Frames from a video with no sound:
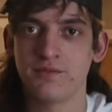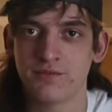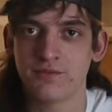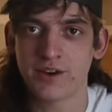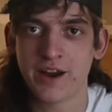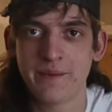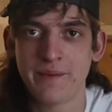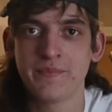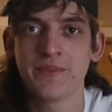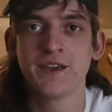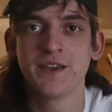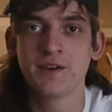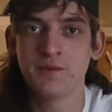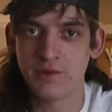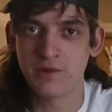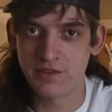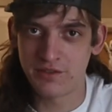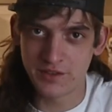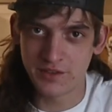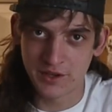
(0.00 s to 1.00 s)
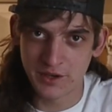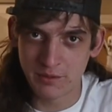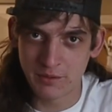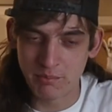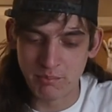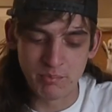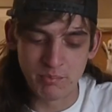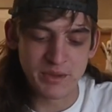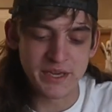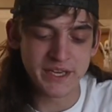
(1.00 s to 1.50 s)
frame, with the
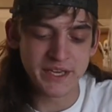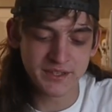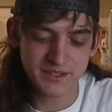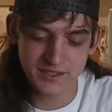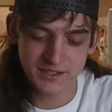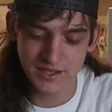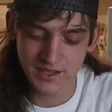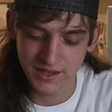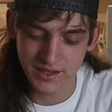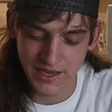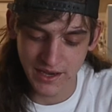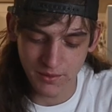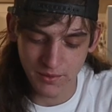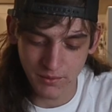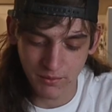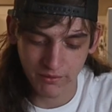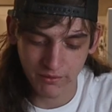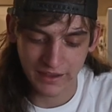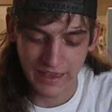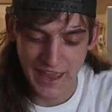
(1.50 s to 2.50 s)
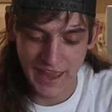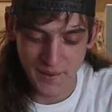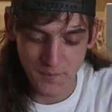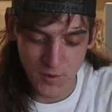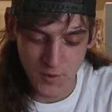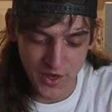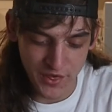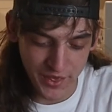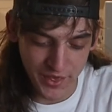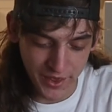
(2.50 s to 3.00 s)
beast that came
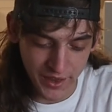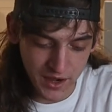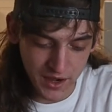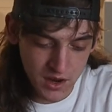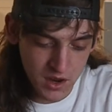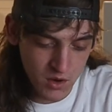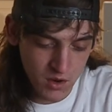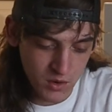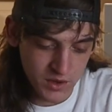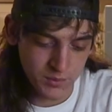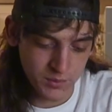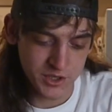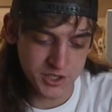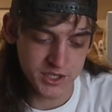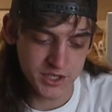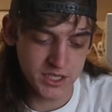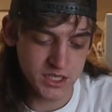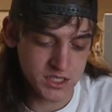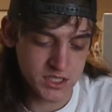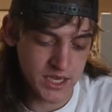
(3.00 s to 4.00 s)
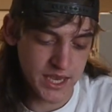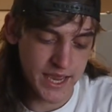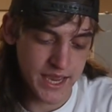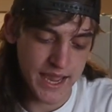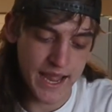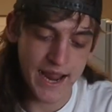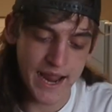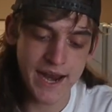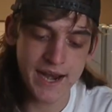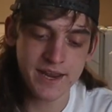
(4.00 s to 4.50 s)
with it, which is
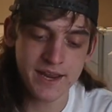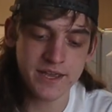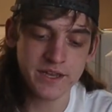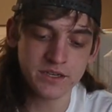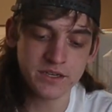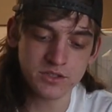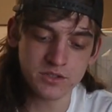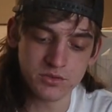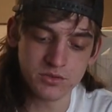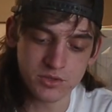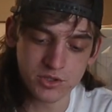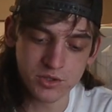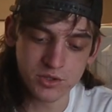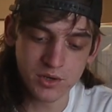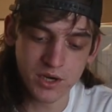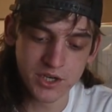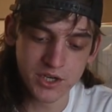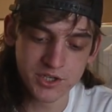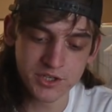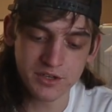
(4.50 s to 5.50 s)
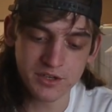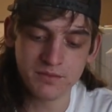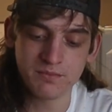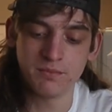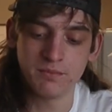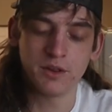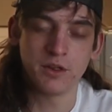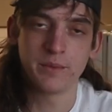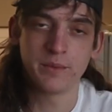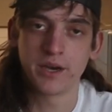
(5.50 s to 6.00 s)
a 80 to
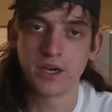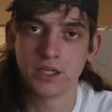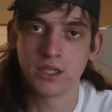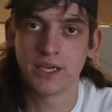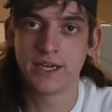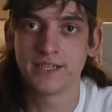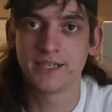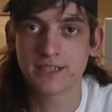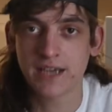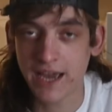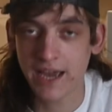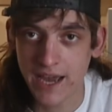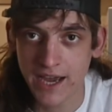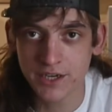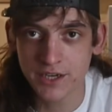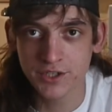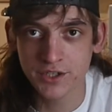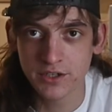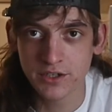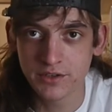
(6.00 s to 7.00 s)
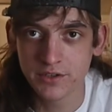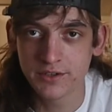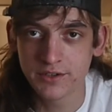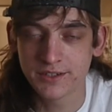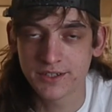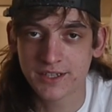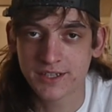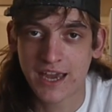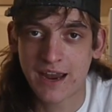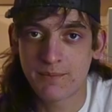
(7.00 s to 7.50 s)
200mm lens. I actually do use
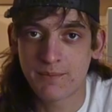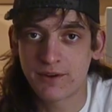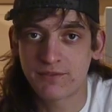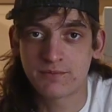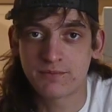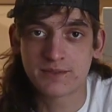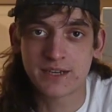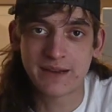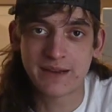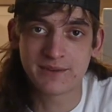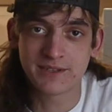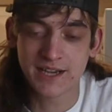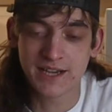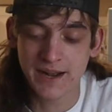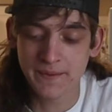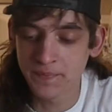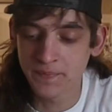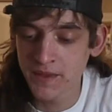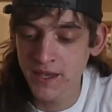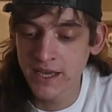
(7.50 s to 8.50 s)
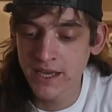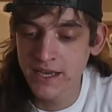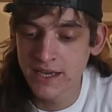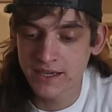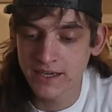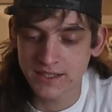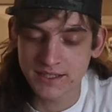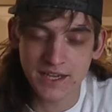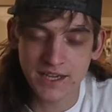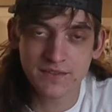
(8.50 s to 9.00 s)
this camera from time to time
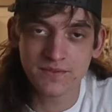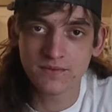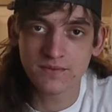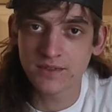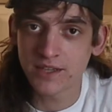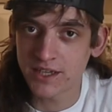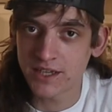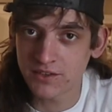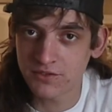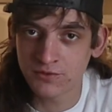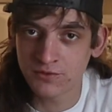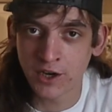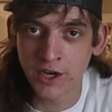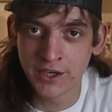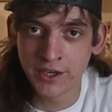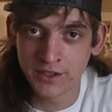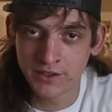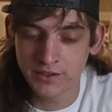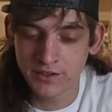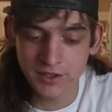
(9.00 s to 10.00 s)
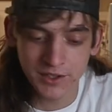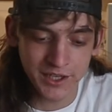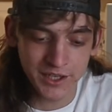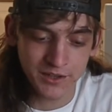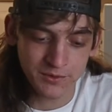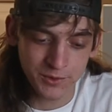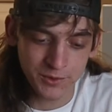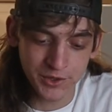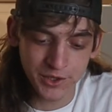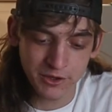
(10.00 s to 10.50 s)
because I think it's fun. You can
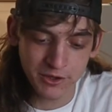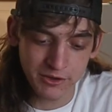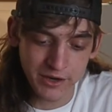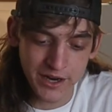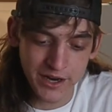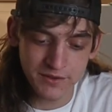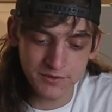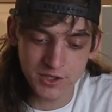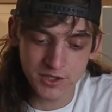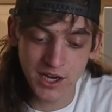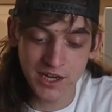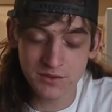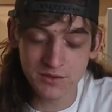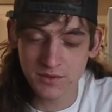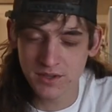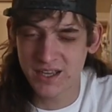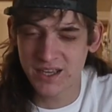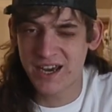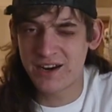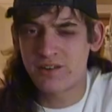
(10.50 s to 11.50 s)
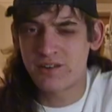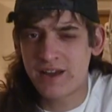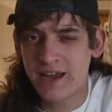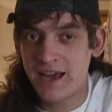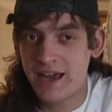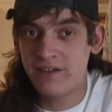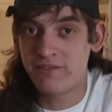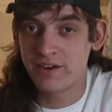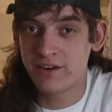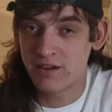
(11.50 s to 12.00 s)
get really creative shots with it. I don't
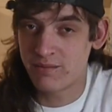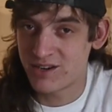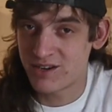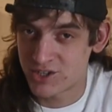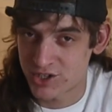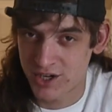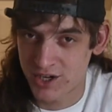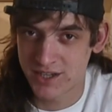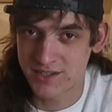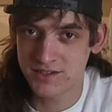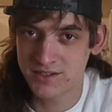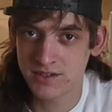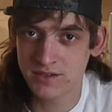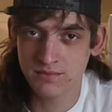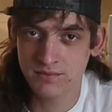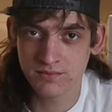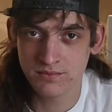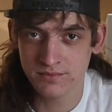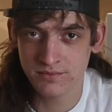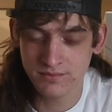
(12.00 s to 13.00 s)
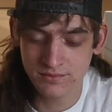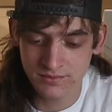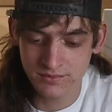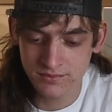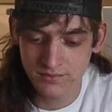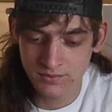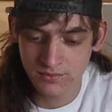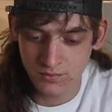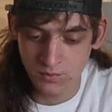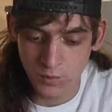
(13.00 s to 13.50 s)
have any of my shots
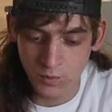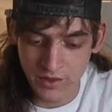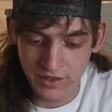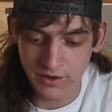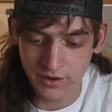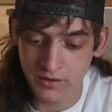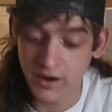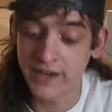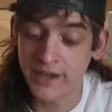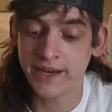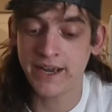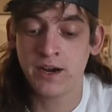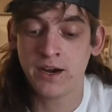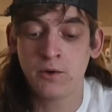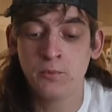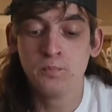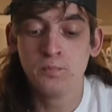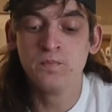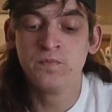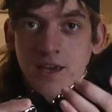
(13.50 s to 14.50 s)
with it right now.